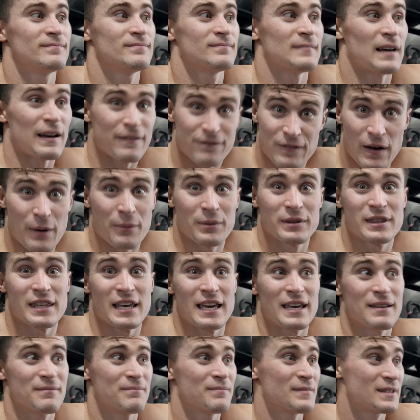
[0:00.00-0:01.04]
Have fun with
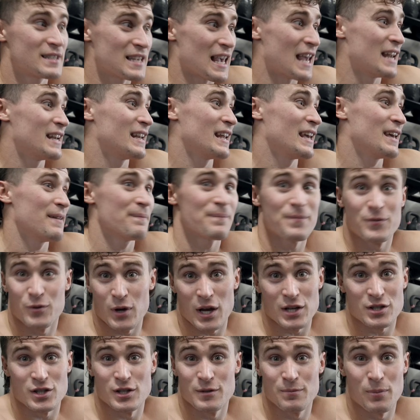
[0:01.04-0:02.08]
it, send it,
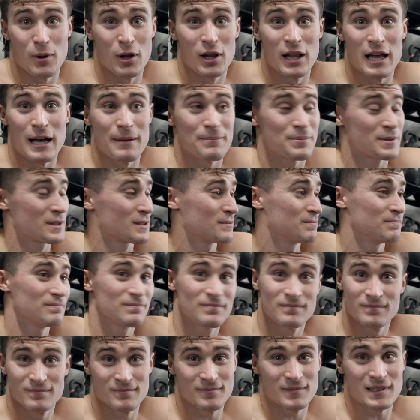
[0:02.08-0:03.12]
thrusters, pull-ups,
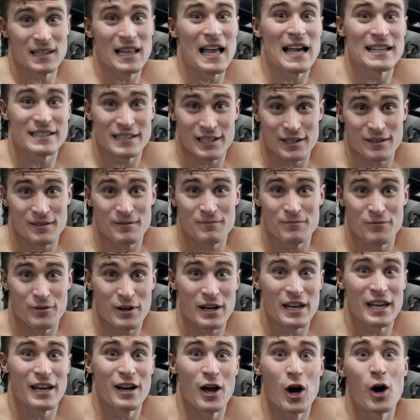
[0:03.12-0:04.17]
classic
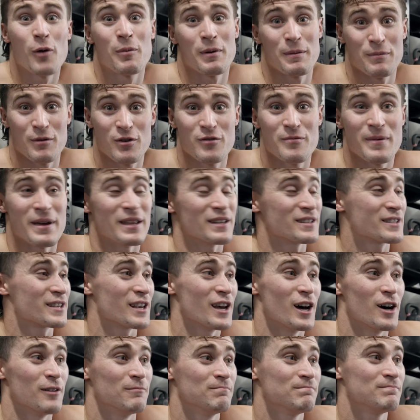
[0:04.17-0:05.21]
freaking open movement.
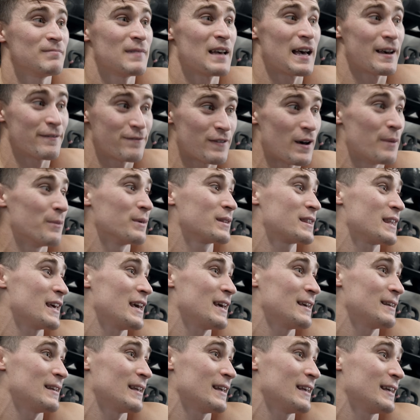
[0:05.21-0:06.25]
So have fun with
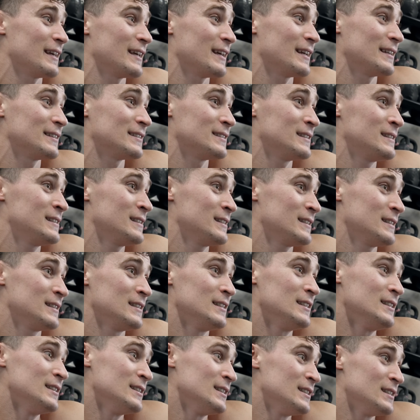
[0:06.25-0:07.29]
it, and
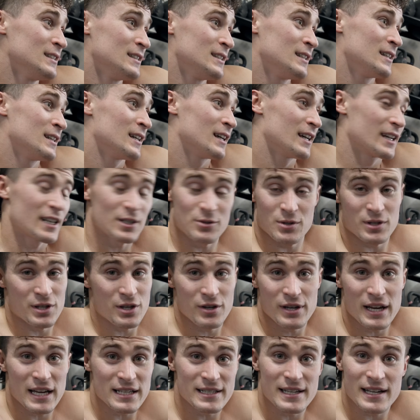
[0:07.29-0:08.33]
I guess we'll see
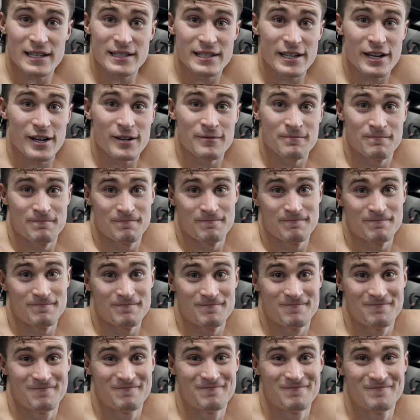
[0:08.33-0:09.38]
you guys next year.
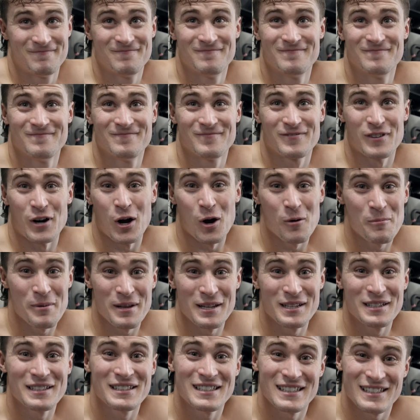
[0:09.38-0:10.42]
for
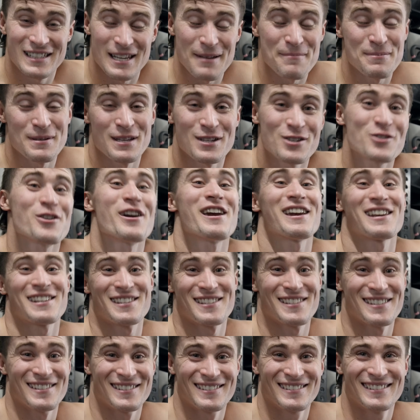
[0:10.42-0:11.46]
open tips and
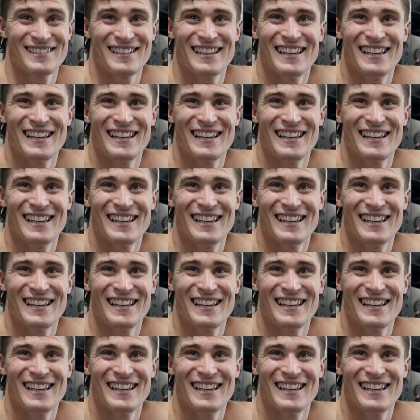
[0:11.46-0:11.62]
tricks.